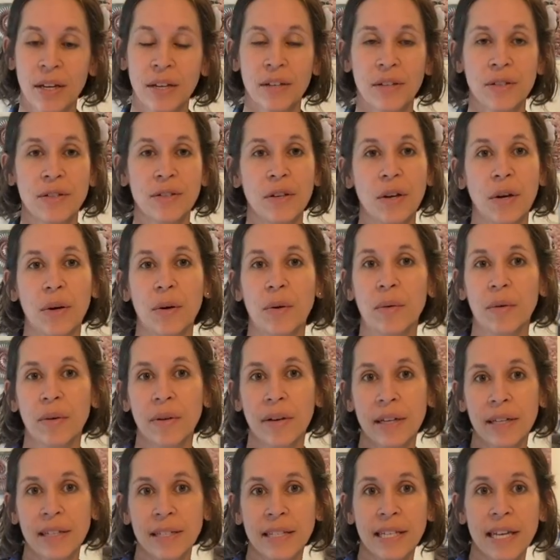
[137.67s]
So
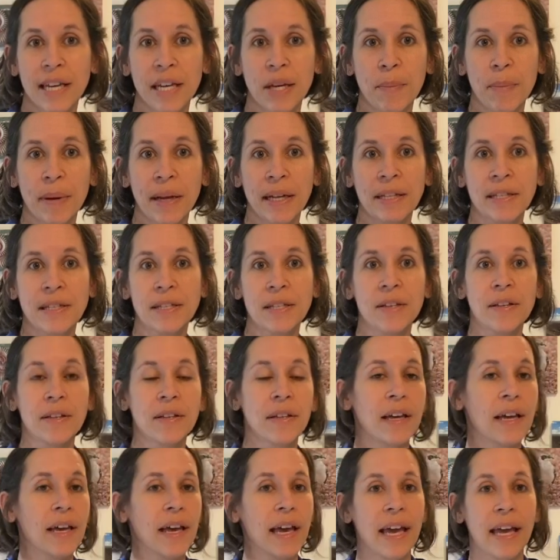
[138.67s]
take a
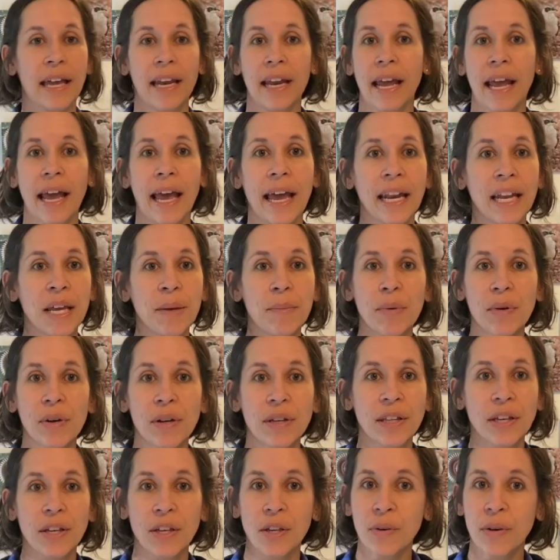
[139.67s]
pencil and any
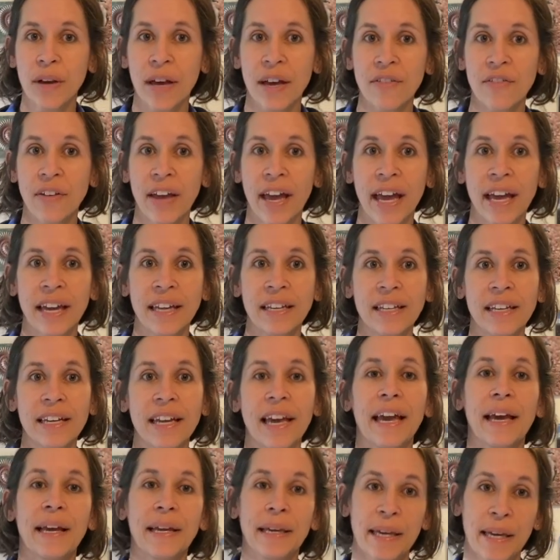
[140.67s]
book that you have
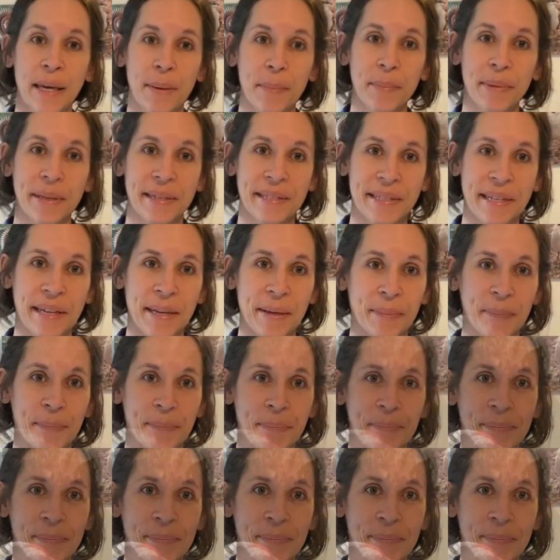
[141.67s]
handy and get busy.